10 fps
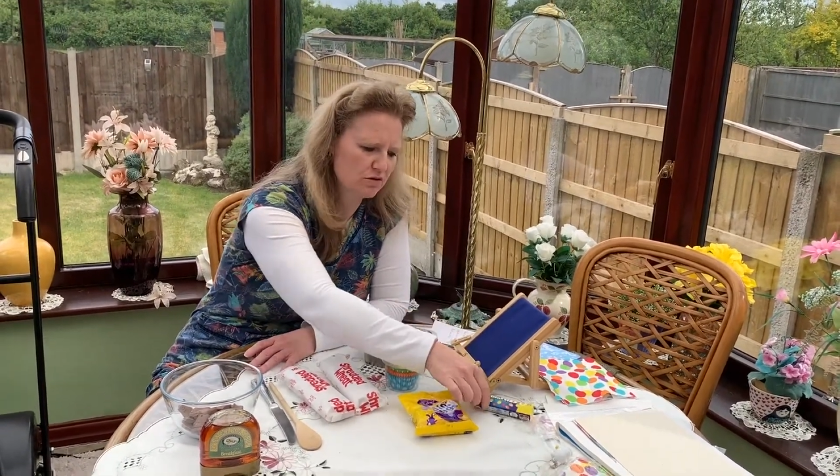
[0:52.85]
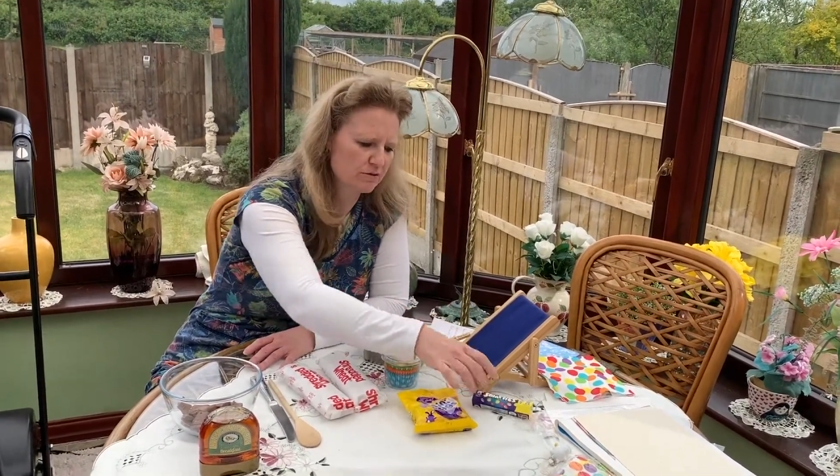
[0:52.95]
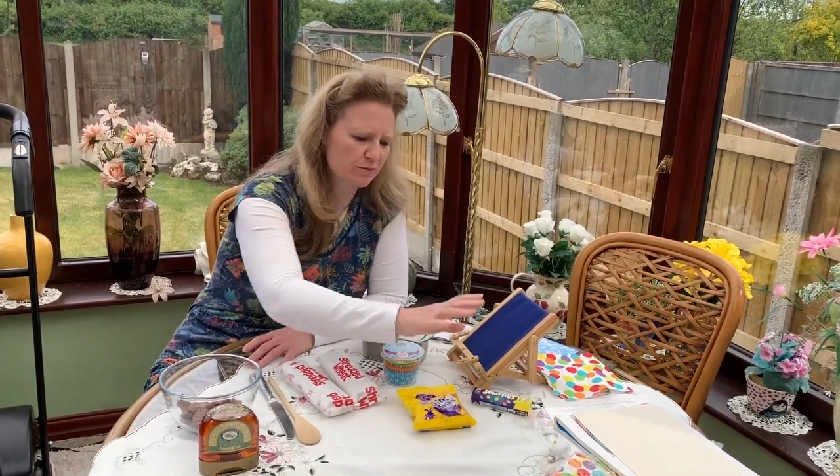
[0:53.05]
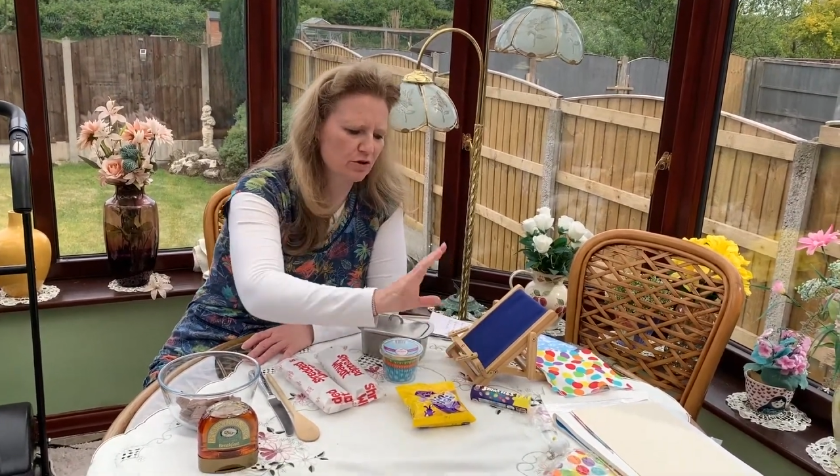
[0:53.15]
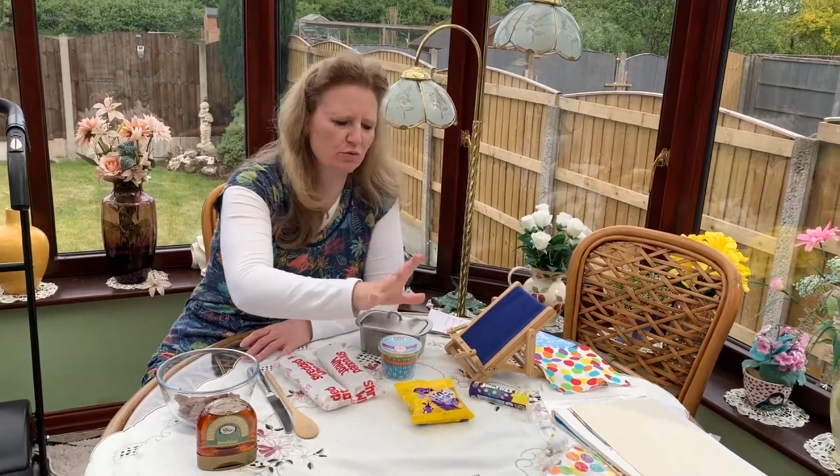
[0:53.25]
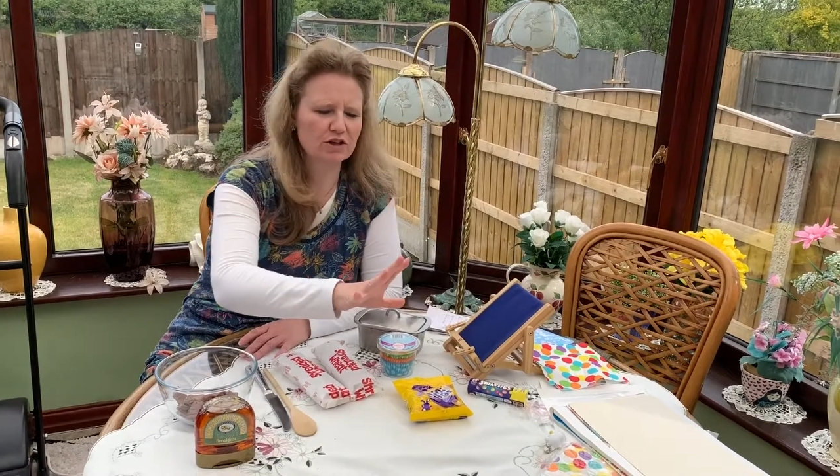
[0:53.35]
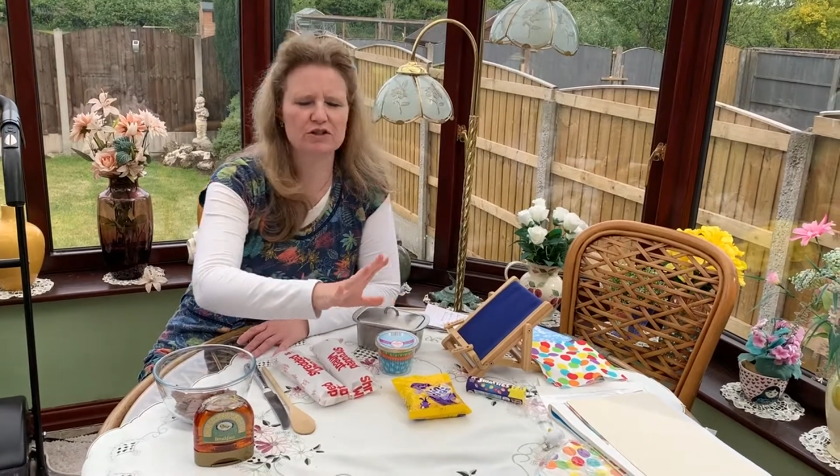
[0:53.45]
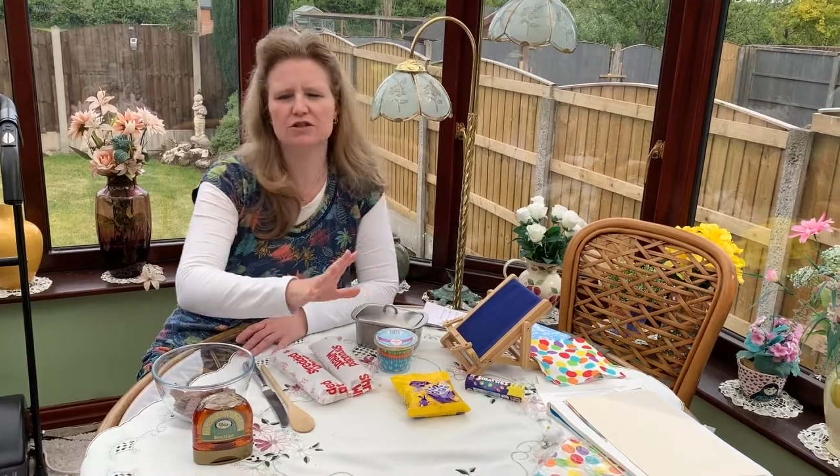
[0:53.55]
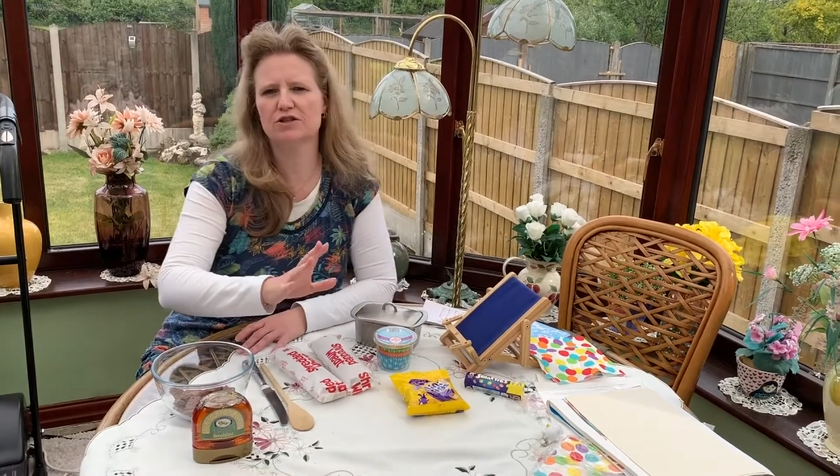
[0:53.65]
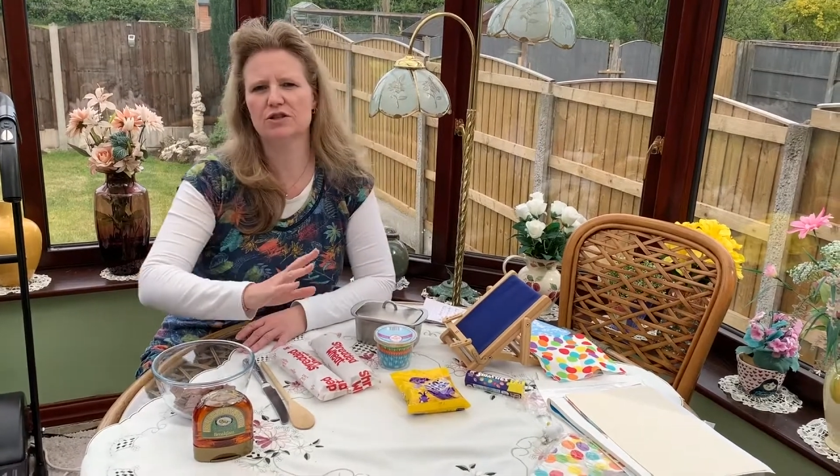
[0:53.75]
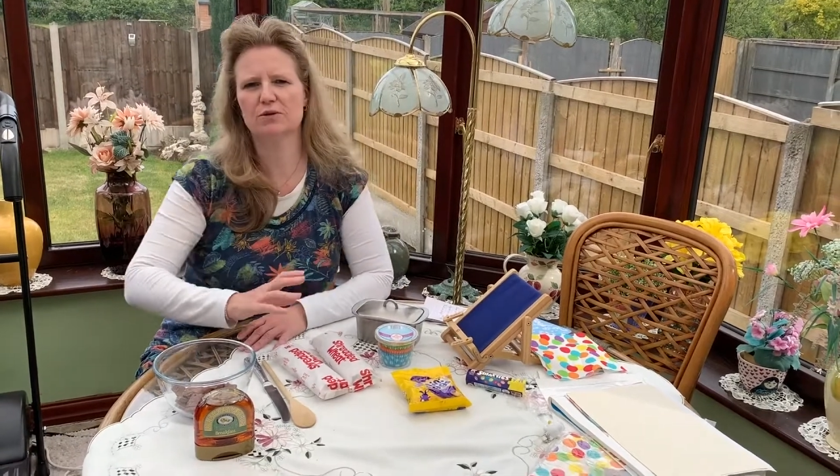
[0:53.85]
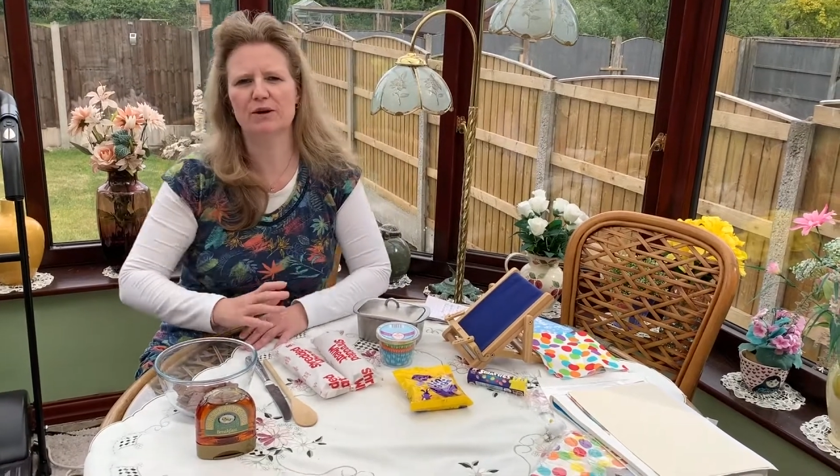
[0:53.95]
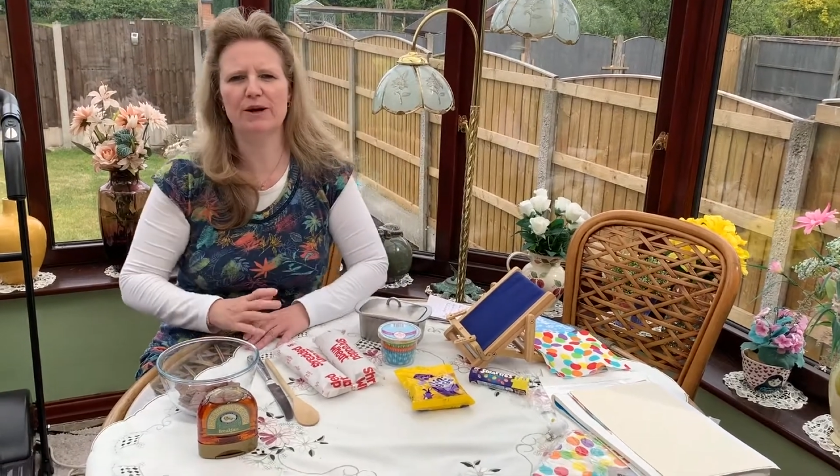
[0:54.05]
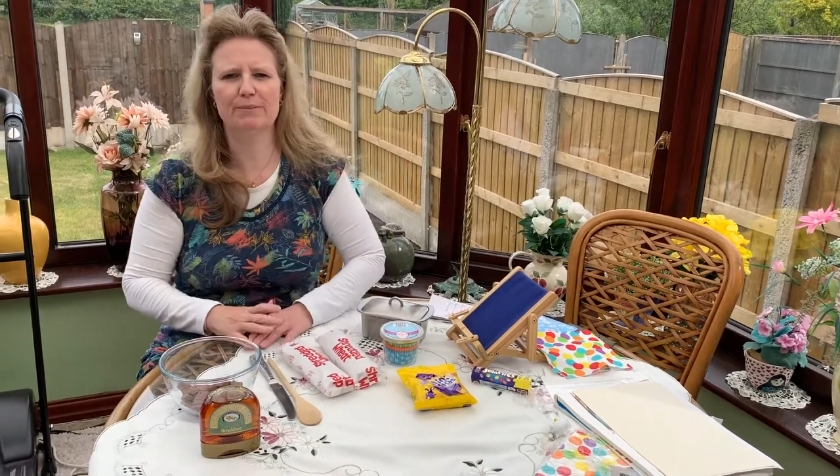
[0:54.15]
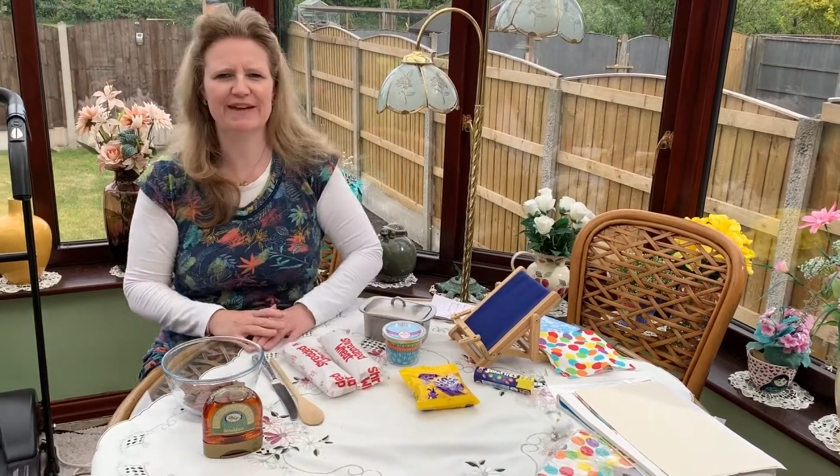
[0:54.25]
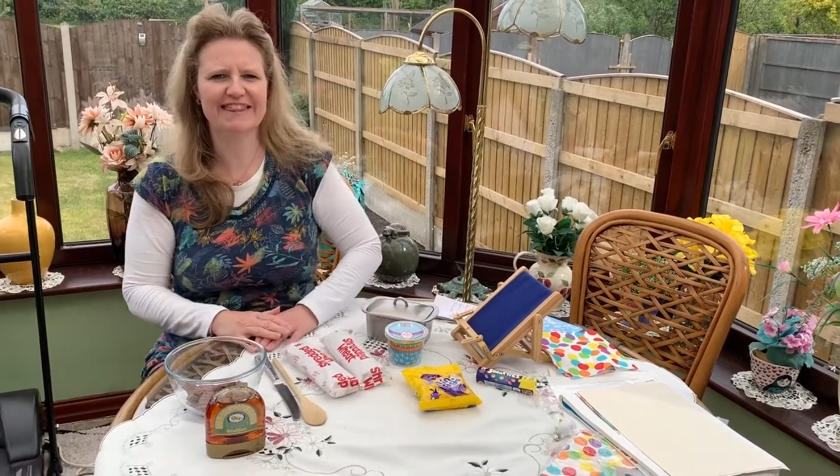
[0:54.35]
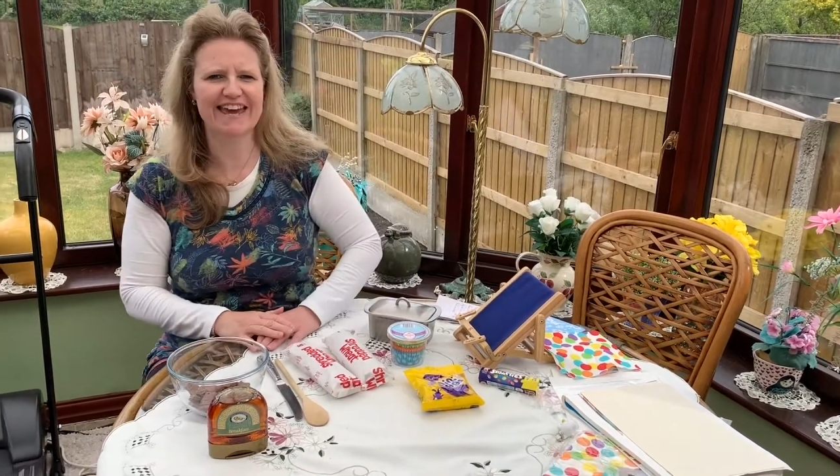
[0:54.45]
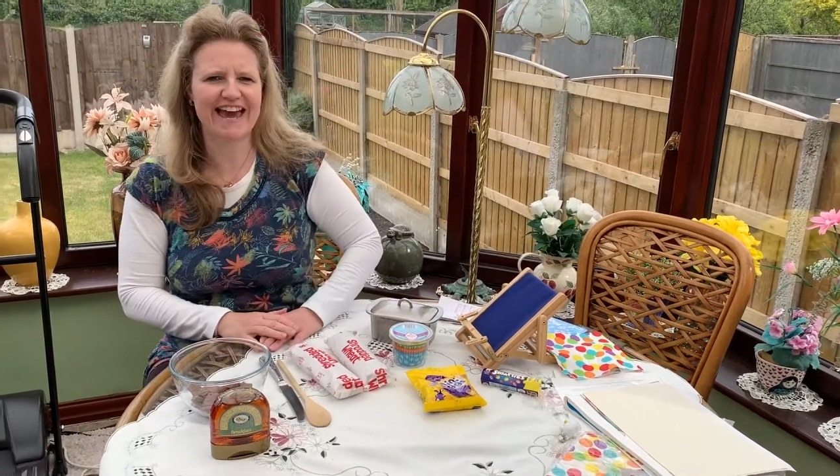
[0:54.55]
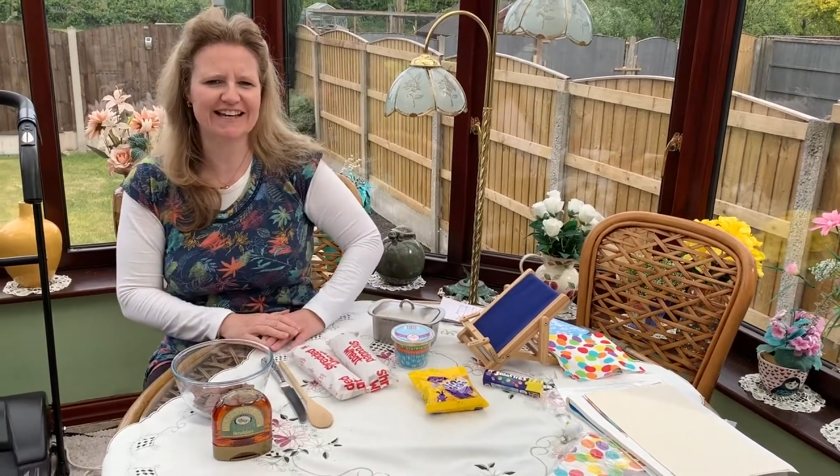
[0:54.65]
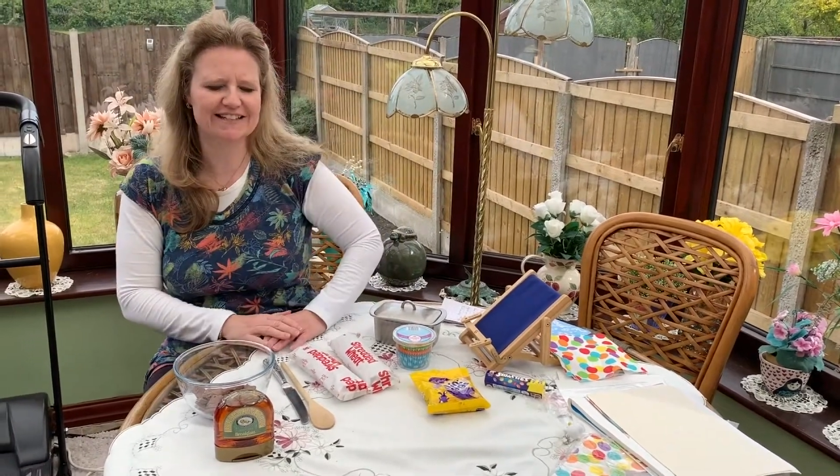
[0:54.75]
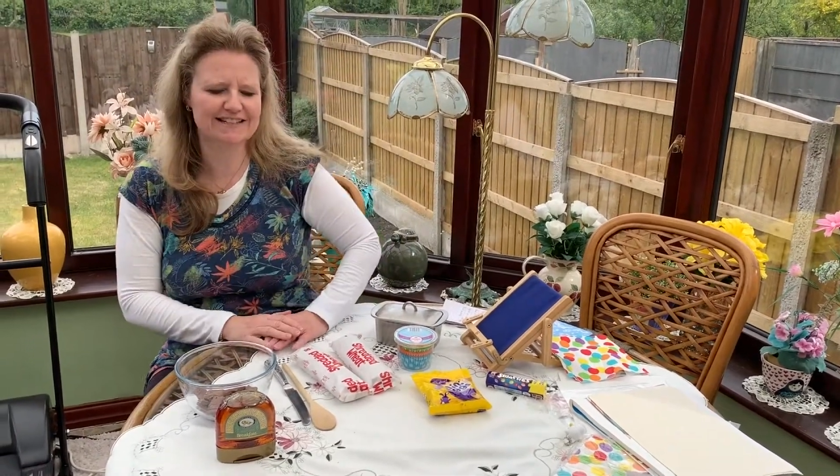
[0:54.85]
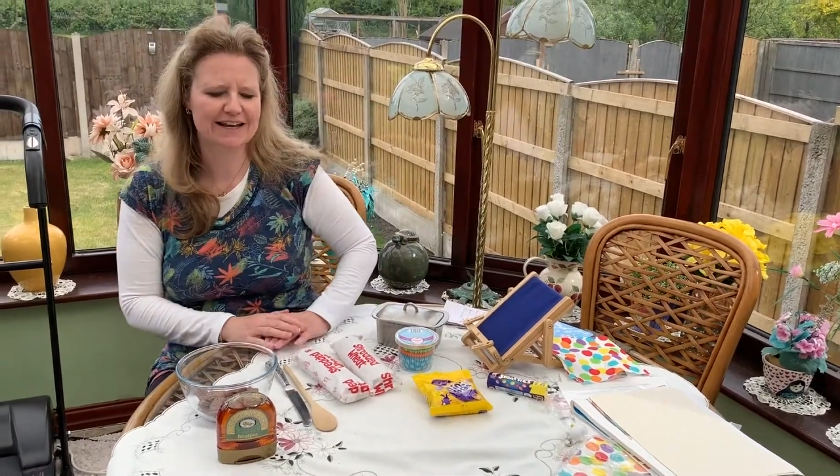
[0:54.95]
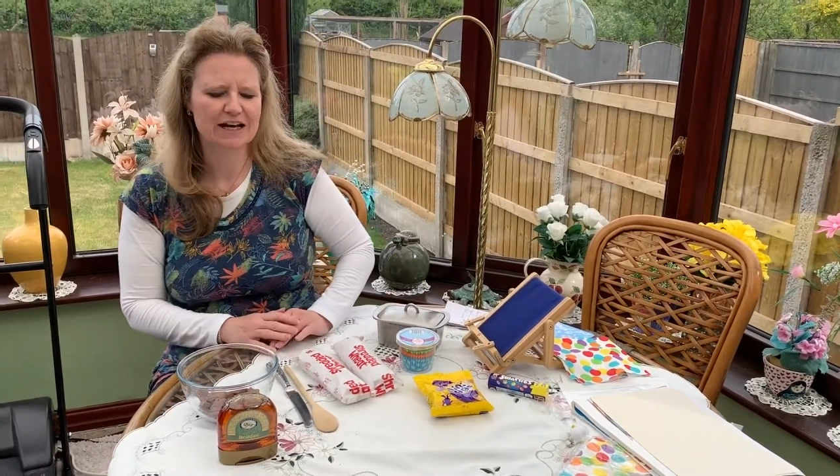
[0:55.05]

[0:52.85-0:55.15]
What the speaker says: some other ones to be the eggs.